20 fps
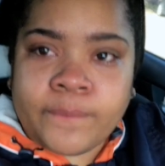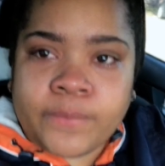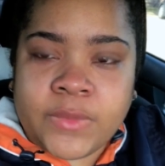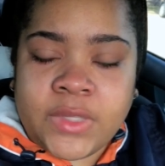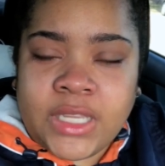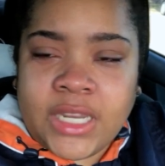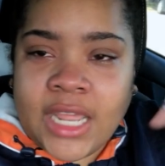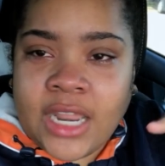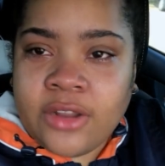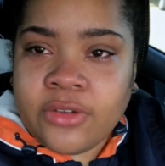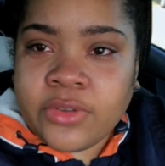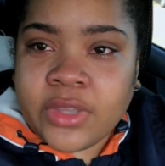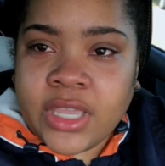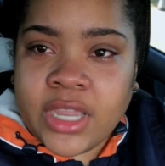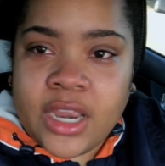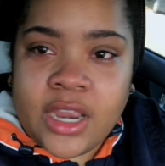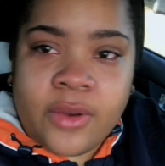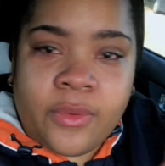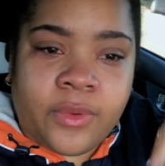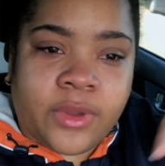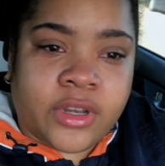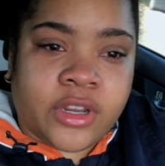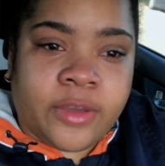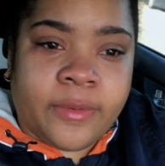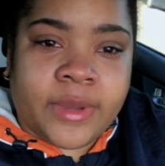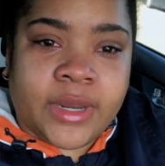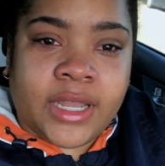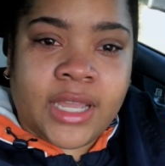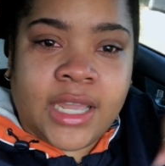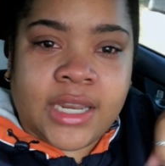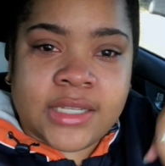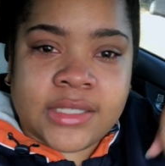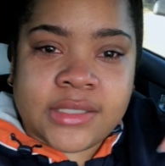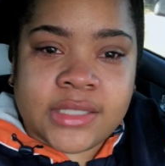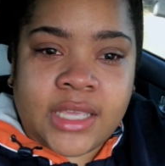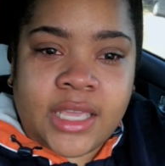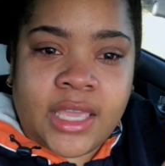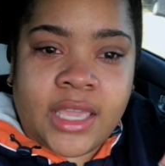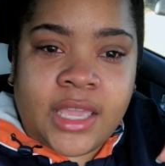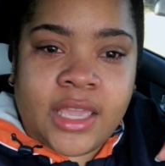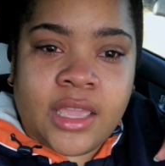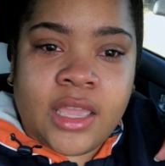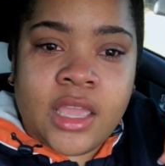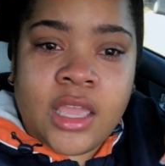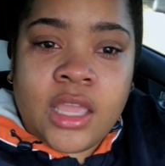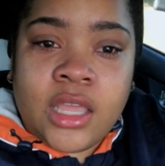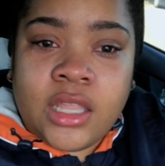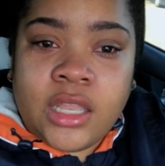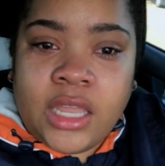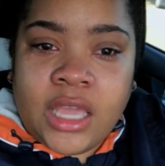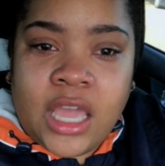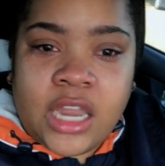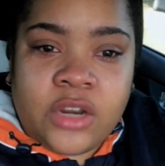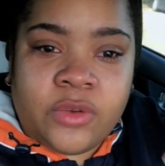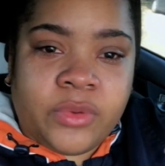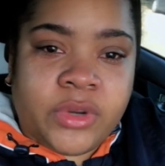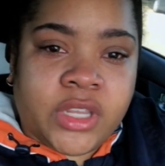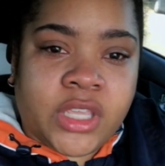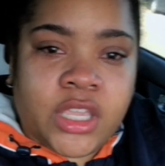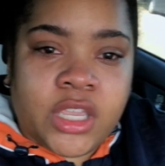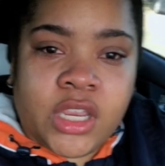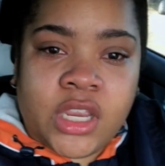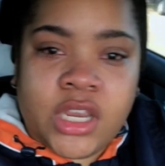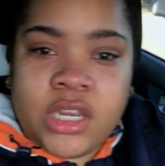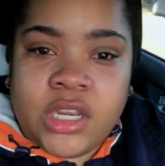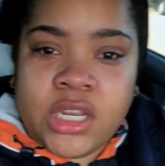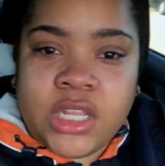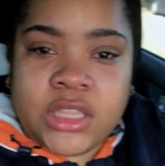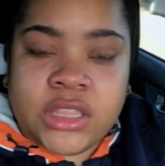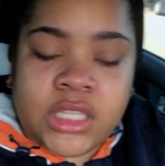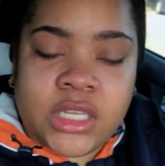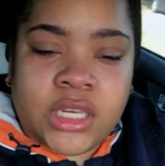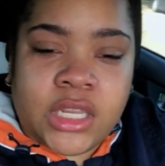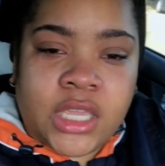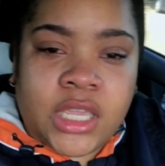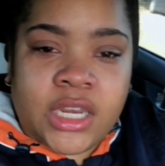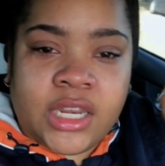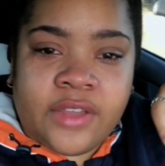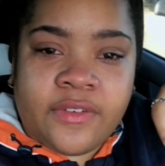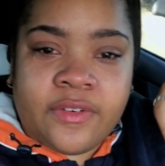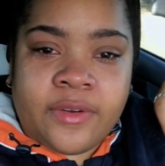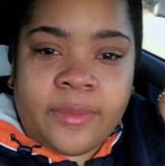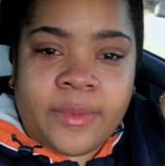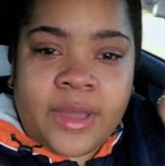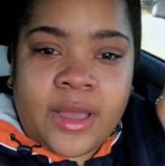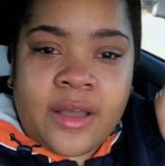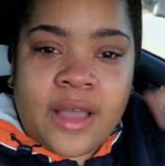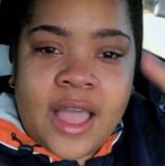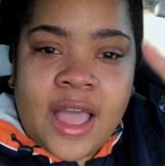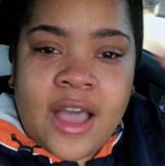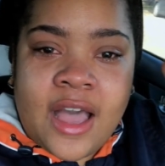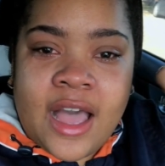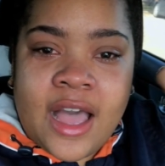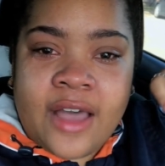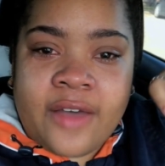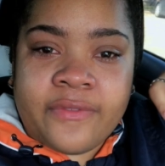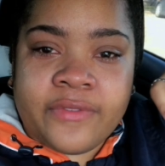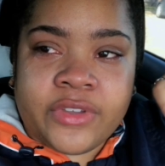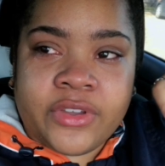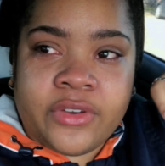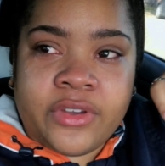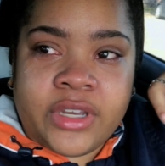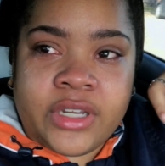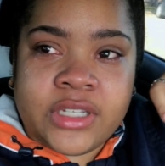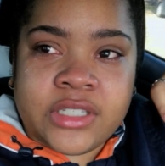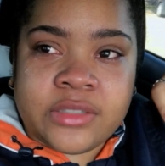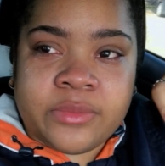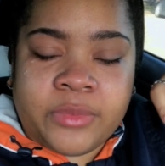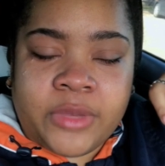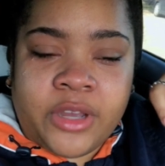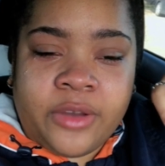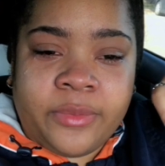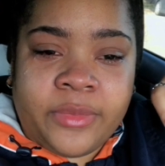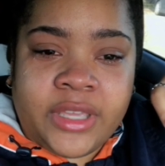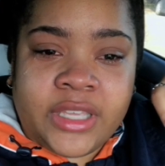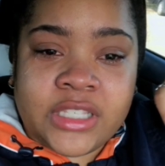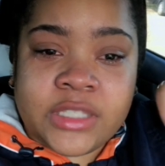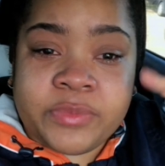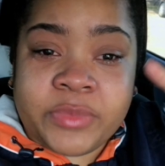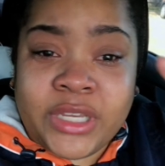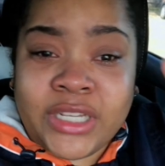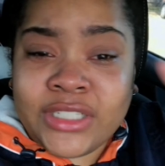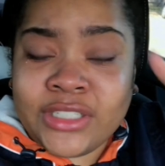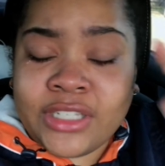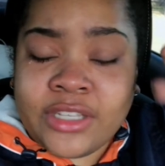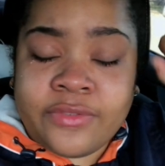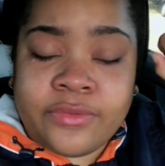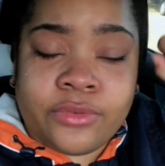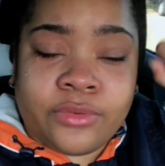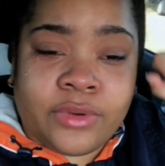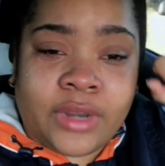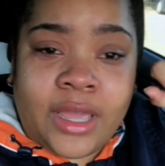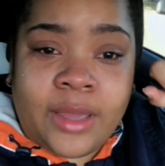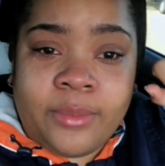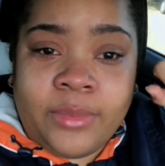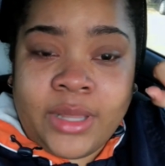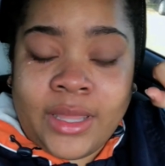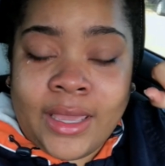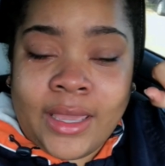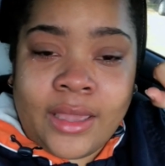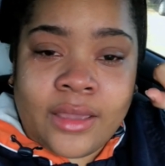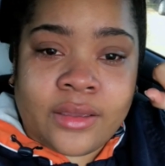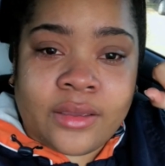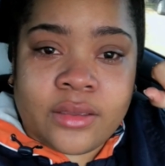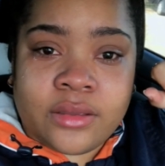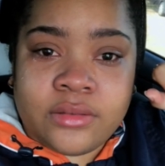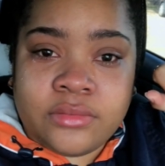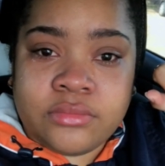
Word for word: And I don't care what nobody got to say. Like, I don't want to hear nothing negative about how I feel in this moment, especially if you're not black.